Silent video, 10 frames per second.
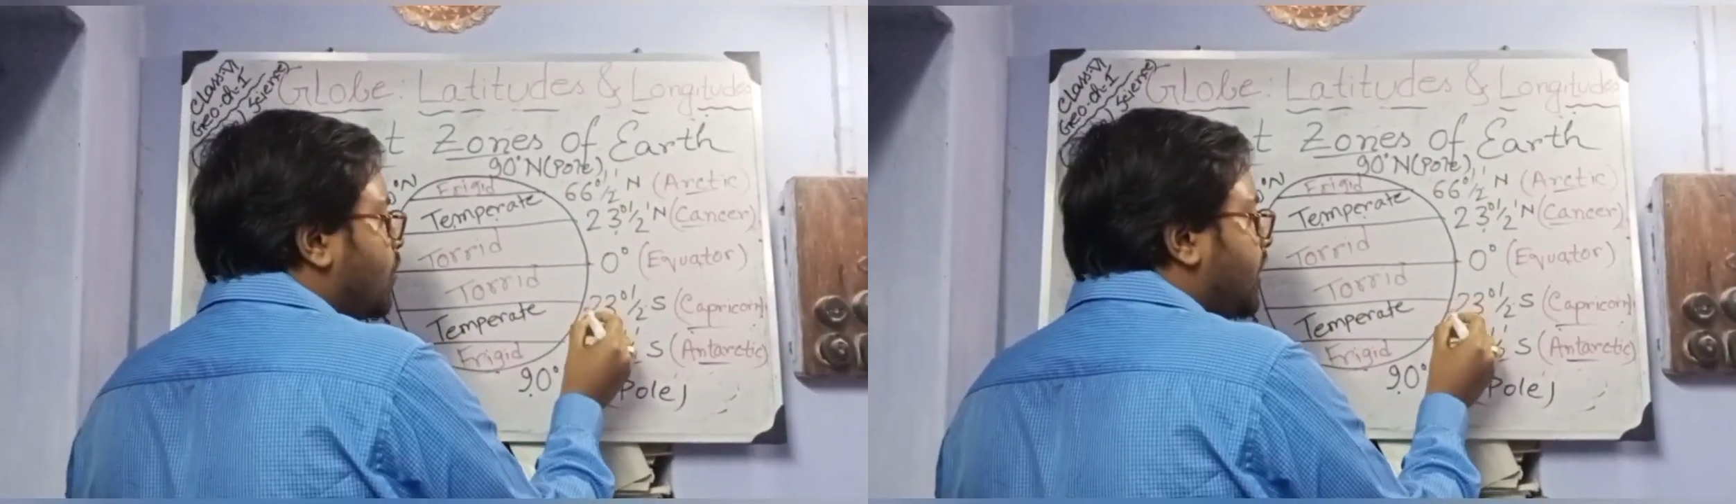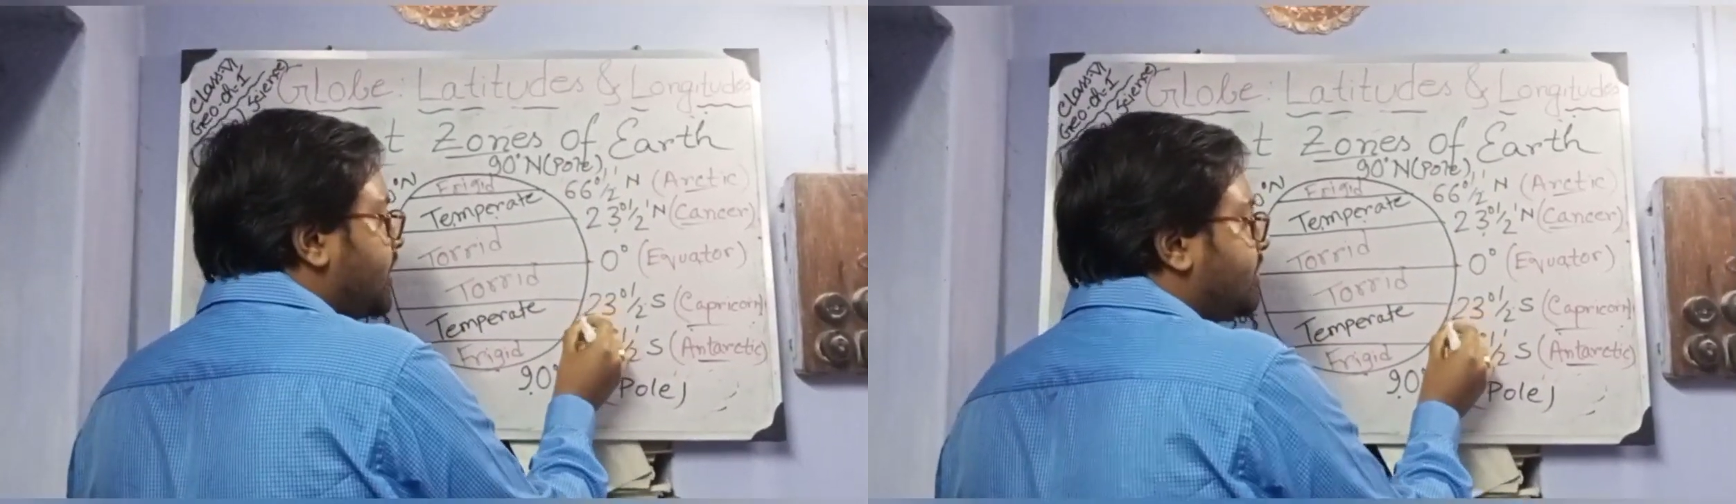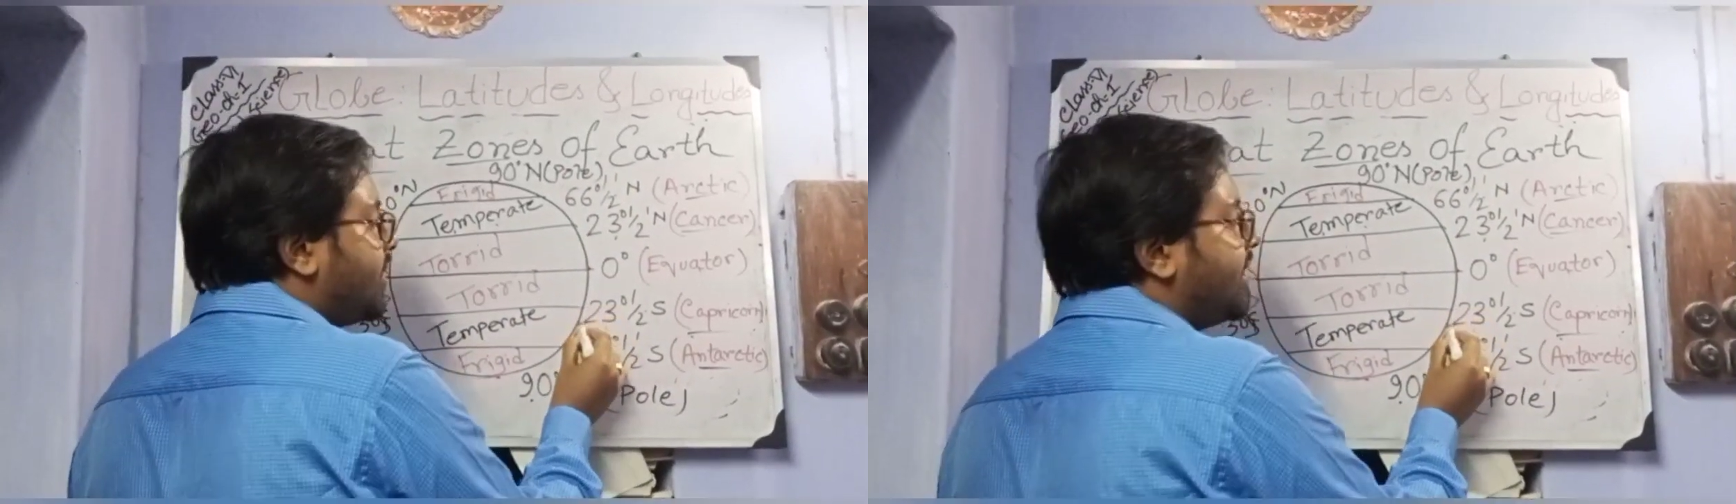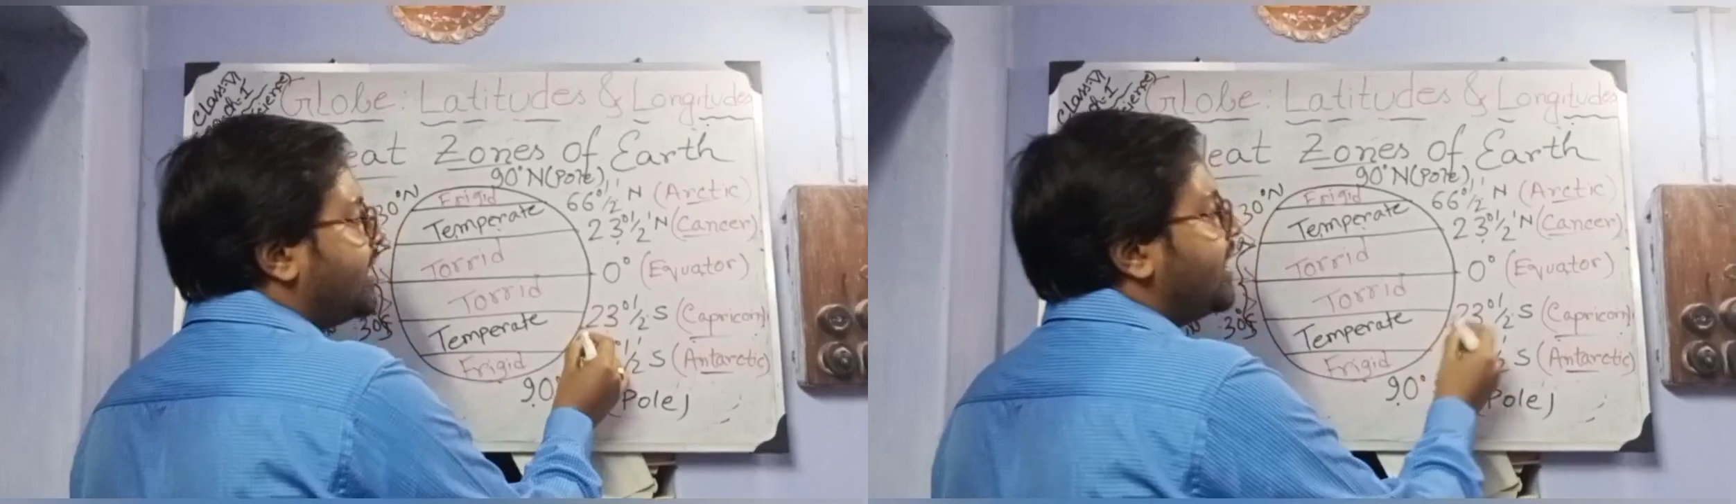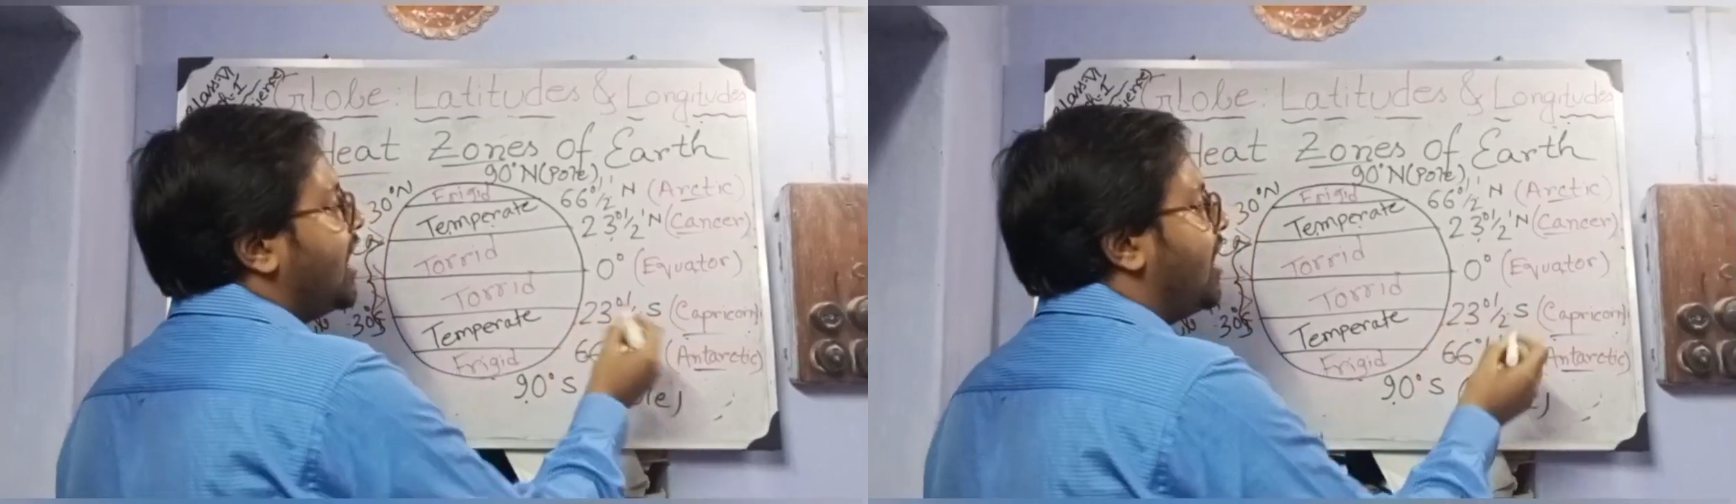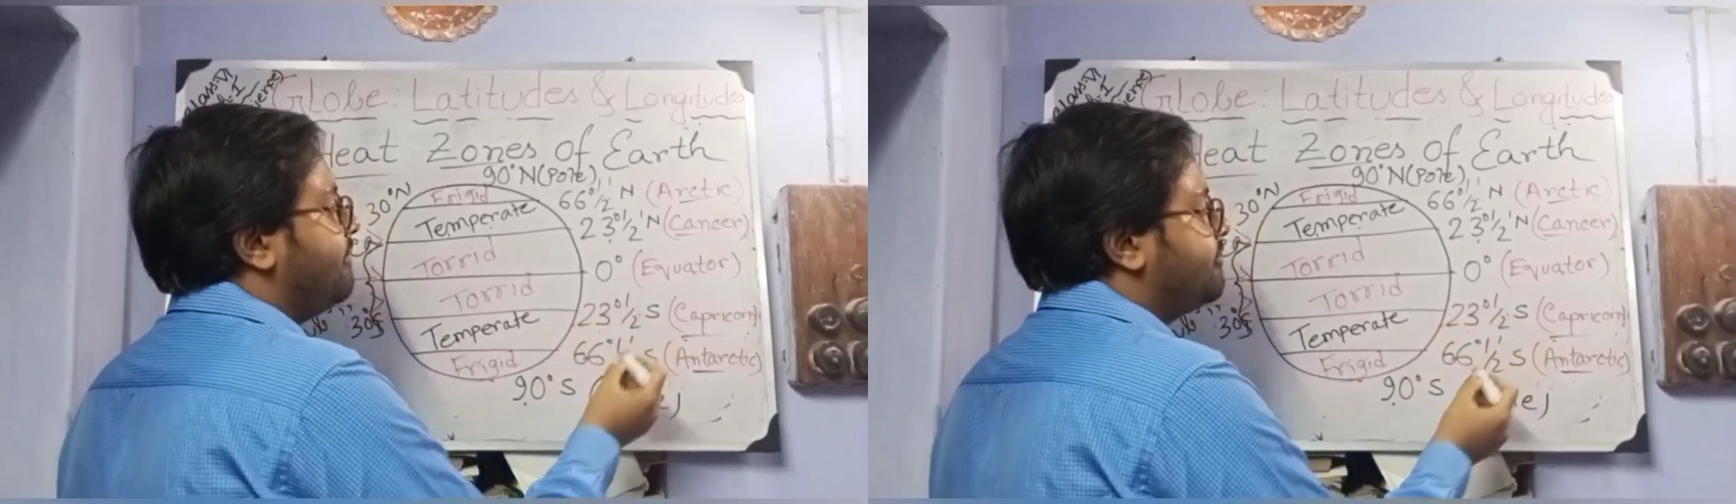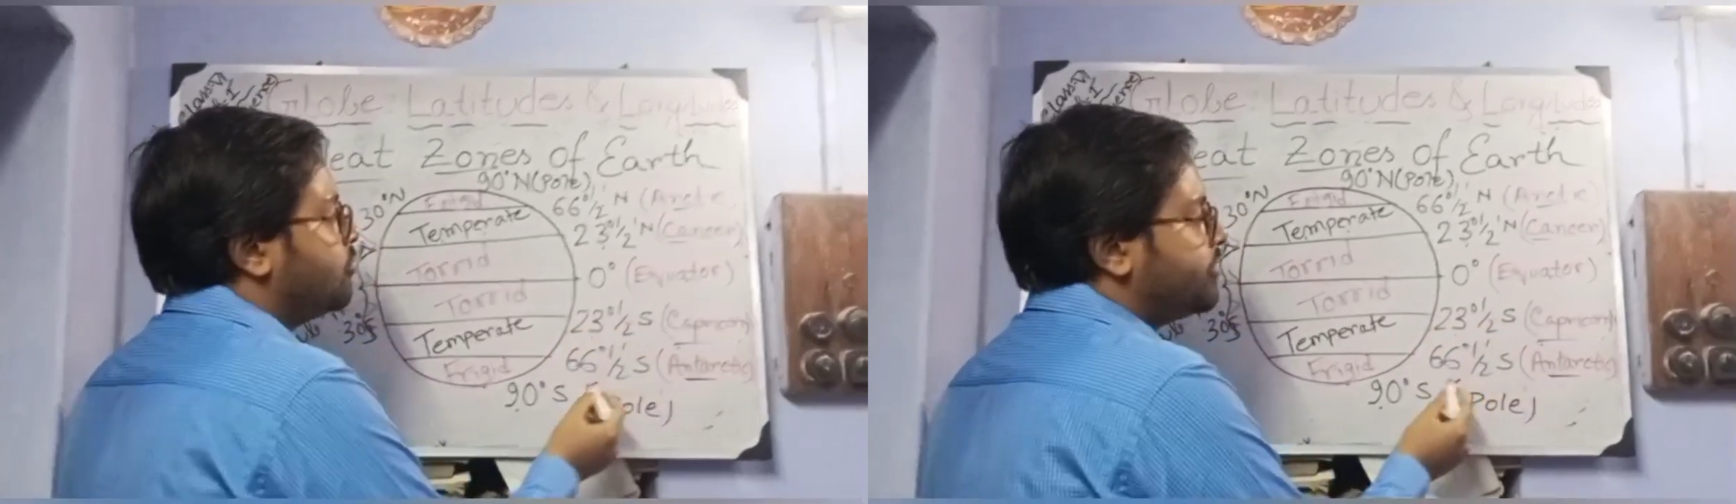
23 degree half